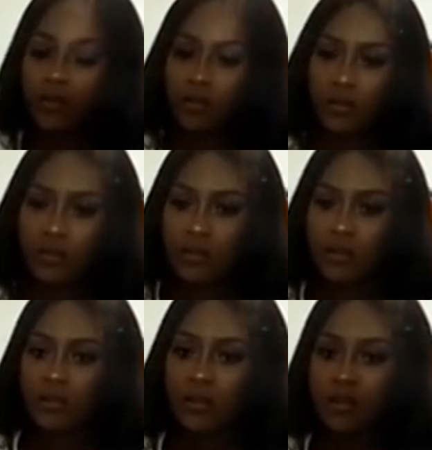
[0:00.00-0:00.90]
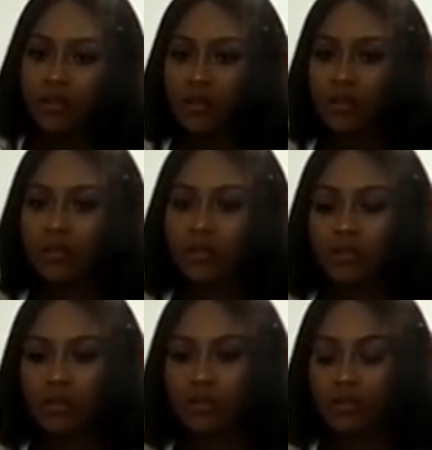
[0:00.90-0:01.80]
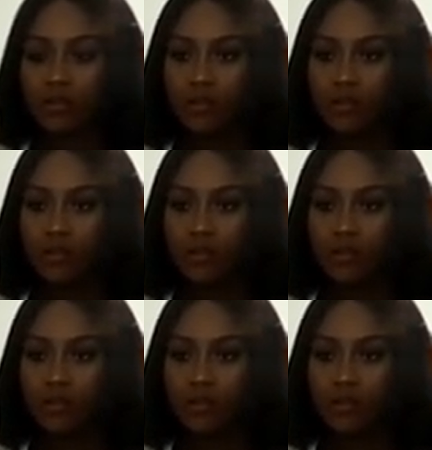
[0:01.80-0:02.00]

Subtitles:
No one is speaking in this clip.